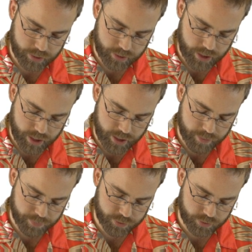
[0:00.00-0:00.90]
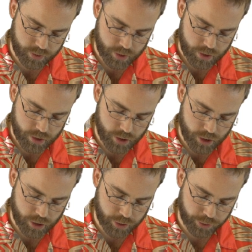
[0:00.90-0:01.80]
times
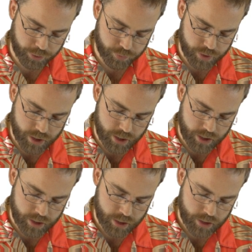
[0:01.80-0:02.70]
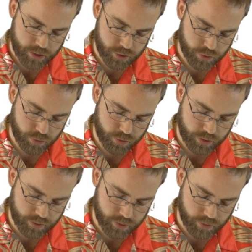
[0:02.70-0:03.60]
3 to
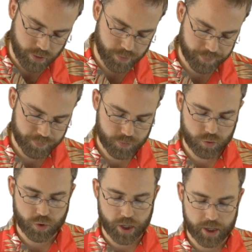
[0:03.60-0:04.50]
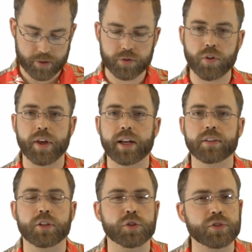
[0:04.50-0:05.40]
the 0. Okay, so
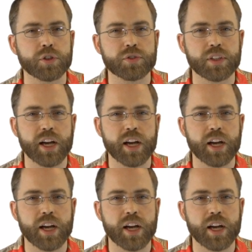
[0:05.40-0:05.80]
that, do you see